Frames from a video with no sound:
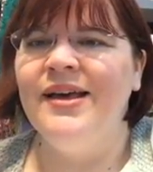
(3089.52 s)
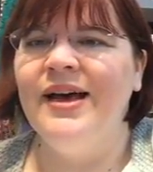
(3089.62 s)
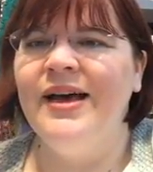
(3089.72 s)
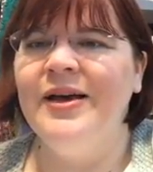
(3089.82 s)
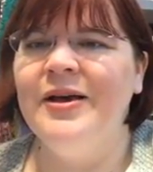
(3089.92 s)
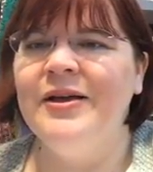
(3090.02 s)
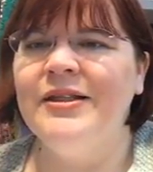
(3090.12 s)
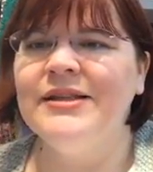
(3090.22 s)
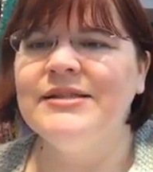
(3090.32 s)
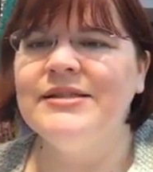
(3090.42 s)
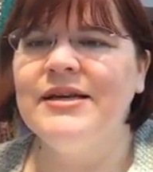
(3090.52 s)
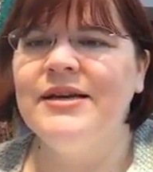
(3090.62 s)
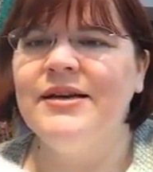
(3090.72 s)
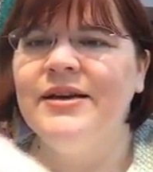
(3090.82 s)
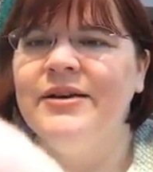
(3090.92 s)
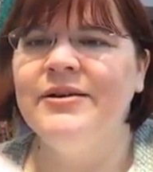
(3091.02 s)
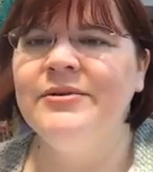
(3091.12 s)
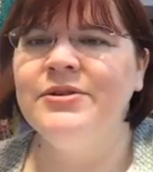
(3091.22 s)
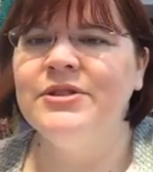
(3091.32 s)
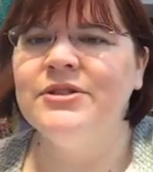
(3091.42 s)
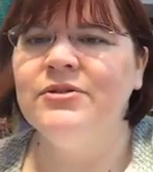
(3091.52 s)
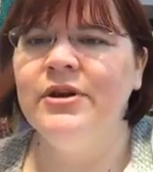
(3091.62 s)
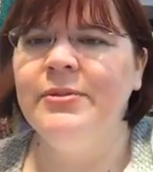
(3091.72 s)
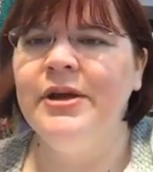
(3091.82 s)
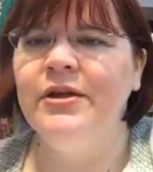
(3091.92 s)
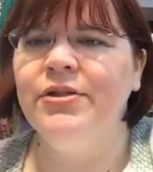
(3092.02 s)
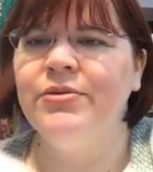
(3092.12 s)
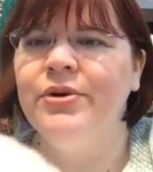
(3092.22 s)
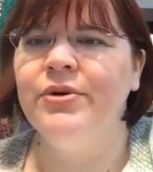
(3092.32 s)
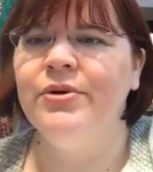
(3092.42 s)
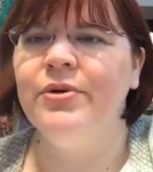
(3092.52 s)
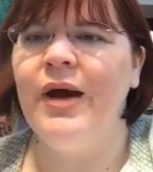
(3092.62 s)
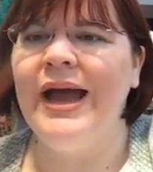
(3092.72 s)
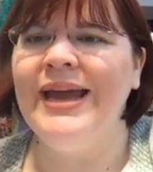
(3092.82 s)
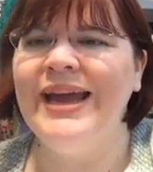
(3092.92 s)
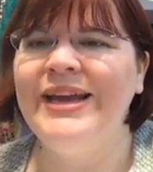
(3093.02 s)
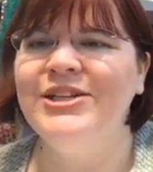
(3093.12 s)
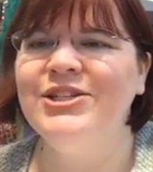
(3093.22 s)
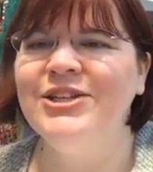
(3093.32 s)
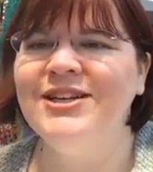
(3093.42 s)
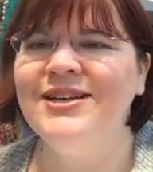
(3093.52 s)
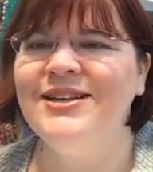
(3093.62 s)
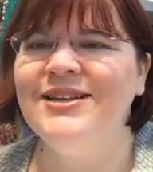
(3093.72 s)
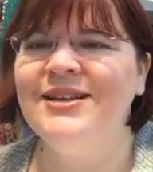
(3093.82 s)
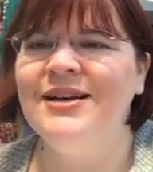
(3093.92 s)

Uh, let's see. Just scrubbing through. Hi, Angel.